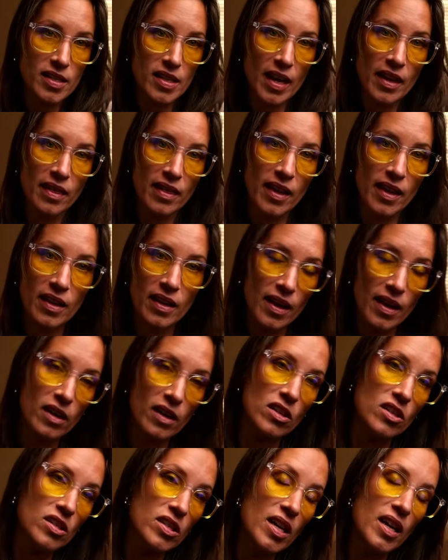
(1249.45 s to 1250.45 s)
I think
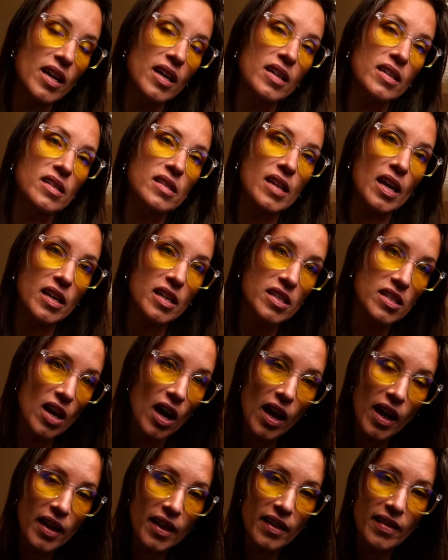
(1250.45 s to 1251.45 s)
there's studies
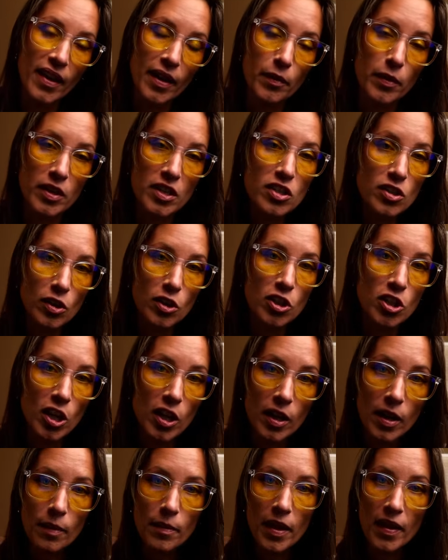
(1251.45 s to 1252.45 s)
on, and they research
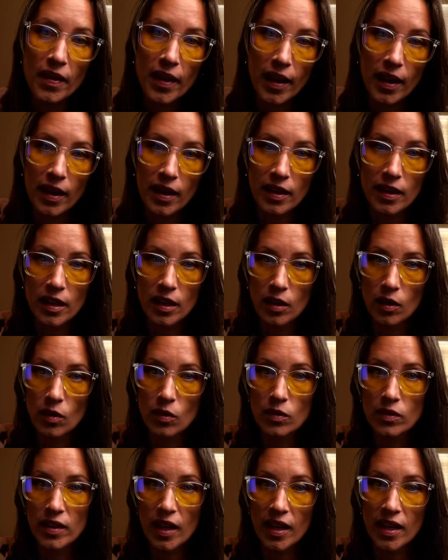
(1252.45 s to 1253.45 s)
them, and
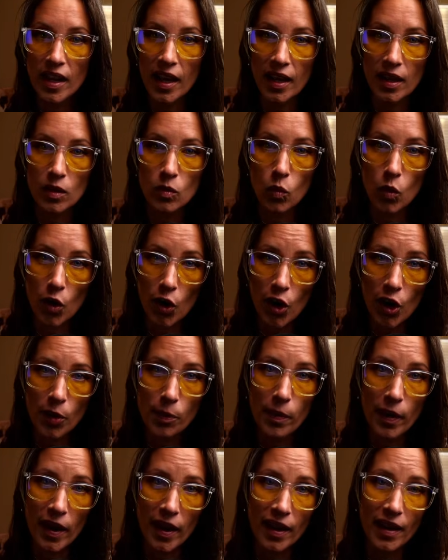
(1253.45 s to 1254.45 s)
they can work,
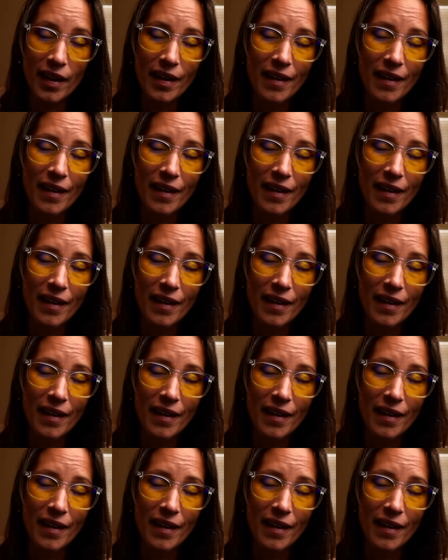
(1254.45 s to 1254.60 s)
but